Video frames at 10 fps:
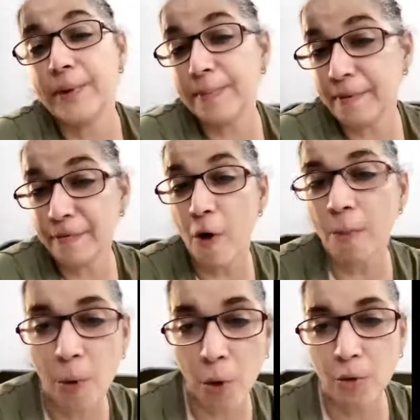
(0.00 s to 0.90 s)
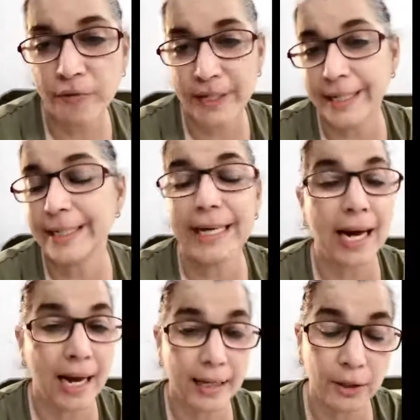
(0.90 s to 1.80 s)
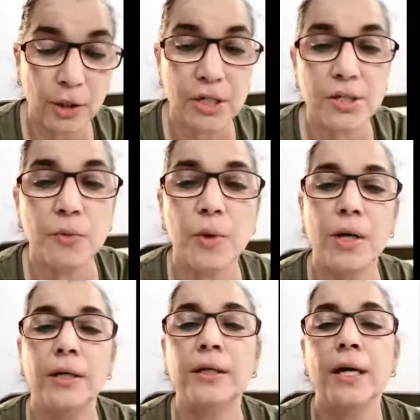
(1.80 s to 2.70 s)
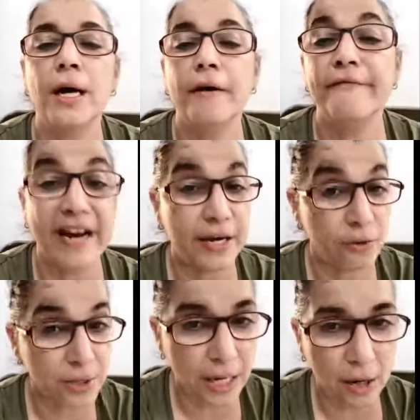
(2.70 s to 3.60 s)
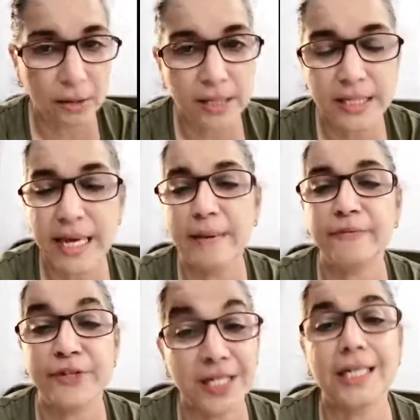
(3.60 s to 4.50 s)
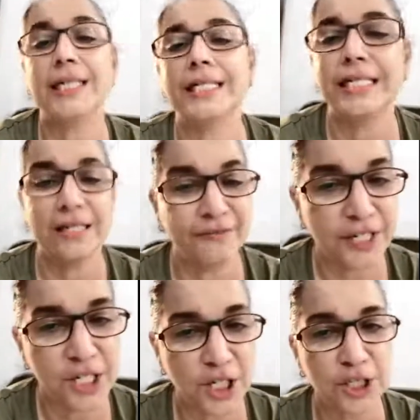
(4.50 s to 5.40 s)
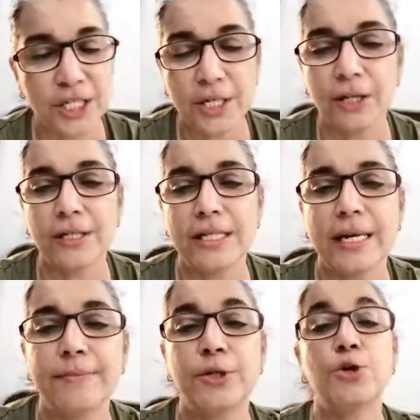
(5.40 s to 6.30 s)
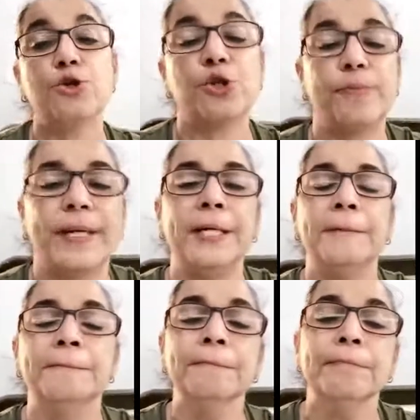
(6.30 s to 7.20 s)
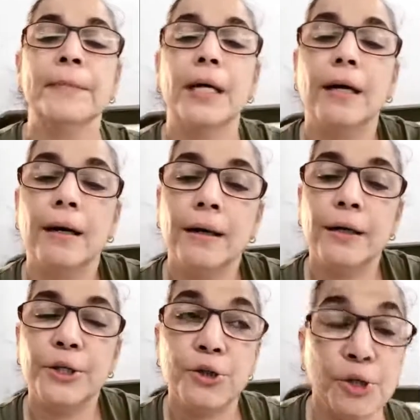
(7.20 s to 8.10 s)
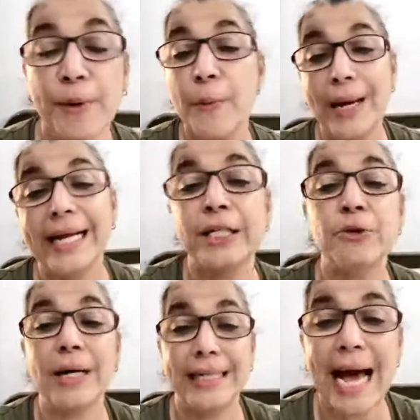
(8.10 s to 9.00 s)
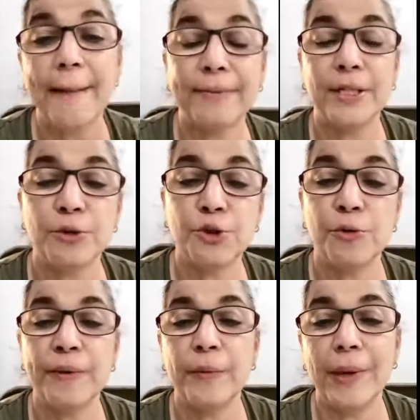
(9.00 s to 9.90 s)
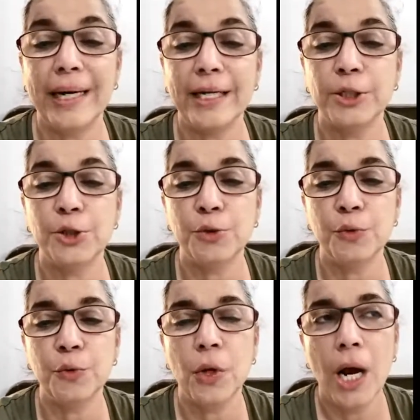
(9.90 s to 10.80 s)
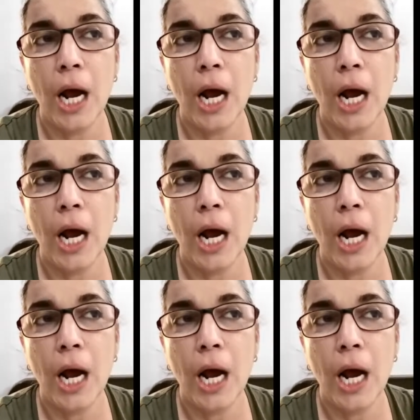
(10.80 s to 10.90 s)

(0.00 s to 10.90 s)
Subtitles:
we perform, all over India and across the world, venues are not the same, facilities, infrastructure is not the same. So you should be willing to adapt, and you should be willing to,